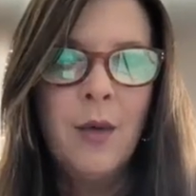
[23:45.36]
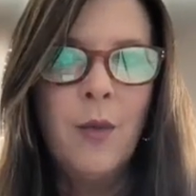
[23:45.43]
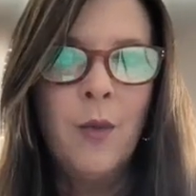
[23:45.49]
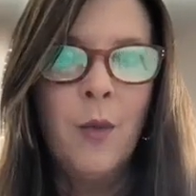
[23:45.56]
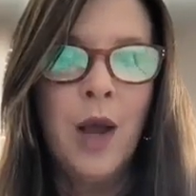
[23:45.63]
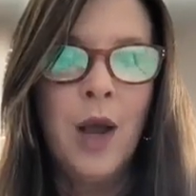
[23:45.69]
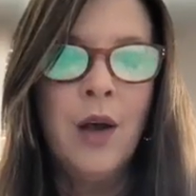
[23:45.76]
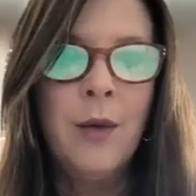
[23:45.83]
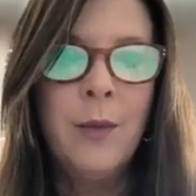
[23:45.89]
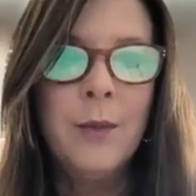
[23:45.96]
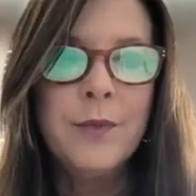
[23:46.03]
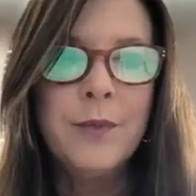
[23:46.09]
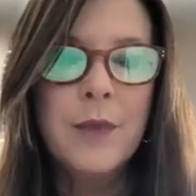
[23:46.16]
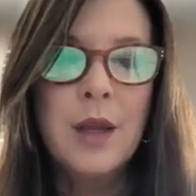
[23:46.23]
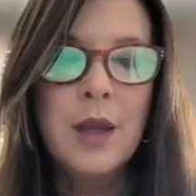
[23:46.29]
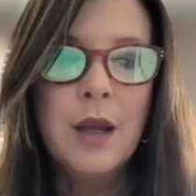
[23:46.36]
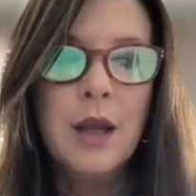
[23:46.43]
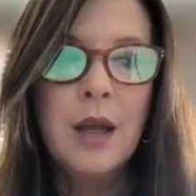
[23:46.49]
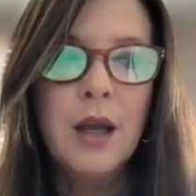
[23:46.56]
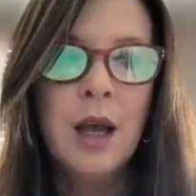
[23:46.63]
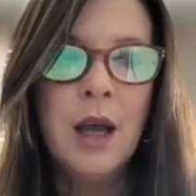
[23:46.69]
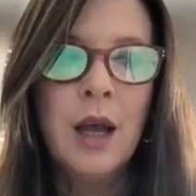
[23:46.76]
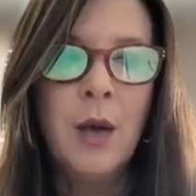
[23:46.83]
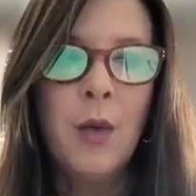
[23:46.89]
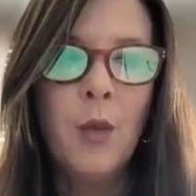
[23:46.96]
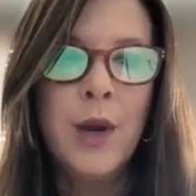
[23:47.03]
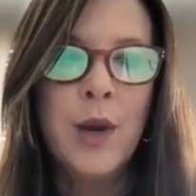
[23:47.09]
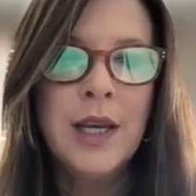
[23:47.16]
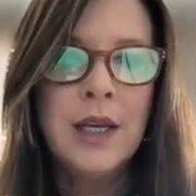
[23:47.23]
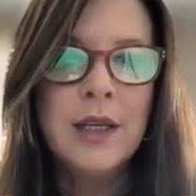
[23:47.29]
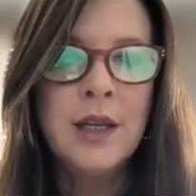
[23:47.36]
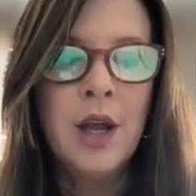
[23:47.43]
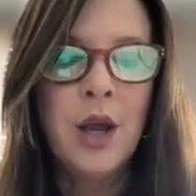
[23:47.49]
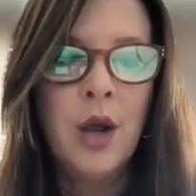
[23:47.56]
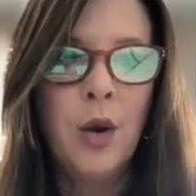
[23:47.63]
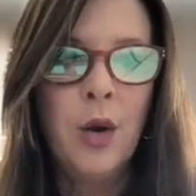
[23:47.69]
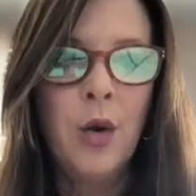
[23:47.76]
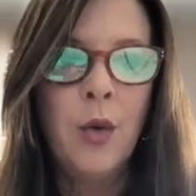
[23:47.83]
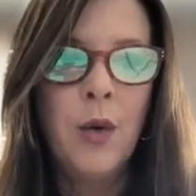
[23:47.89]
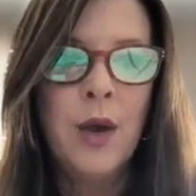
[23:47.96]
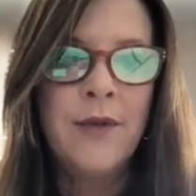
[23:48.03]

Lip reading: Well, we need to know